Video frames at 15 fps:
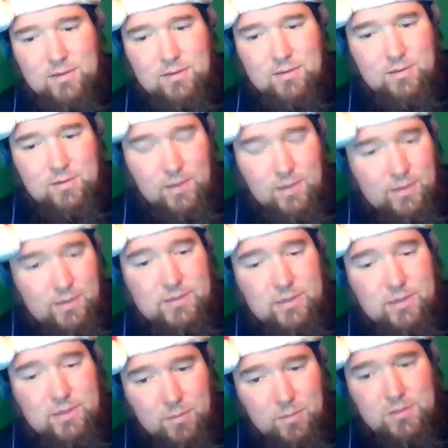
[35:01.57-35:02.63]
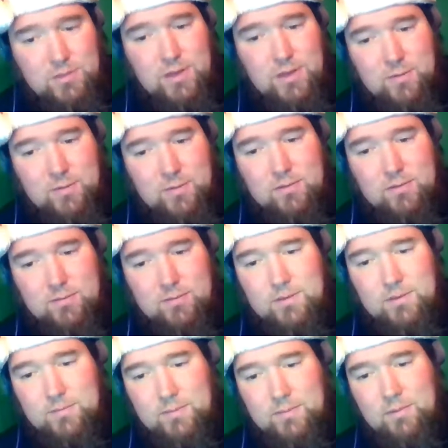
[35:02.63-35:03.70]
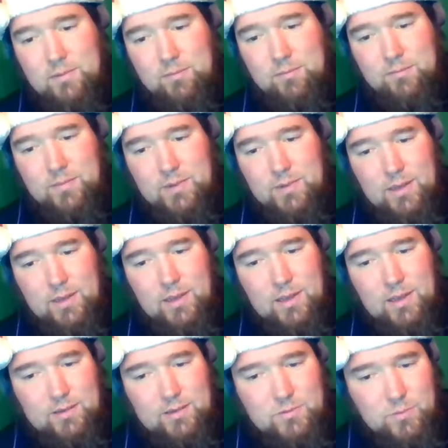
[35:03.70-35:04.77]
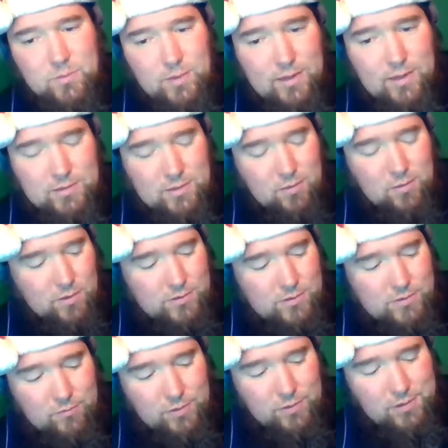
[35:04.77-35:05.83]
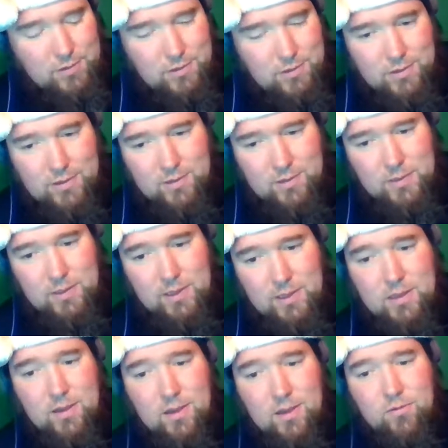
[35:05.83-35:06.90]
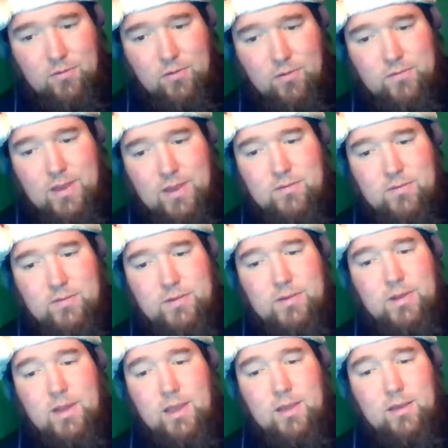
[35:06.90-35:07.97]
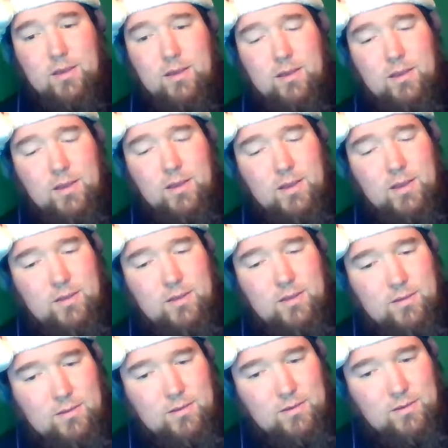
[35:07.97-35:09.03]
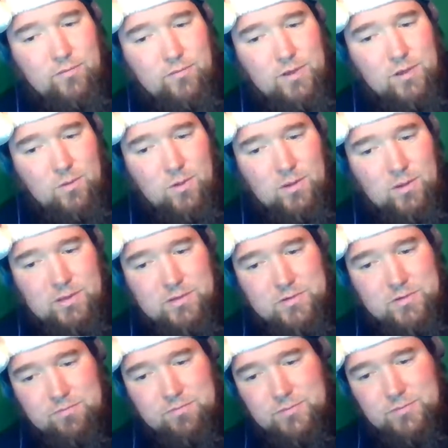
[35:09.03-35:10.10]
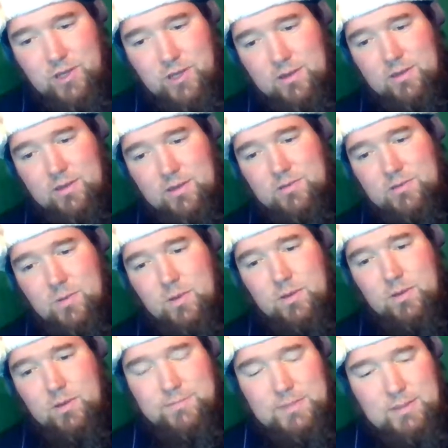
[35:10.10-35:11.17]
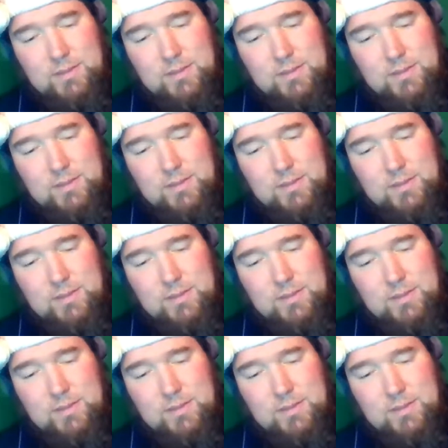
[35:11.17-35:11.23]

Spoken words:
Yeah, they sell a bunch of ammo. This one actually works really good. I mean, Hickok 45 even did a video on this shotgun as well.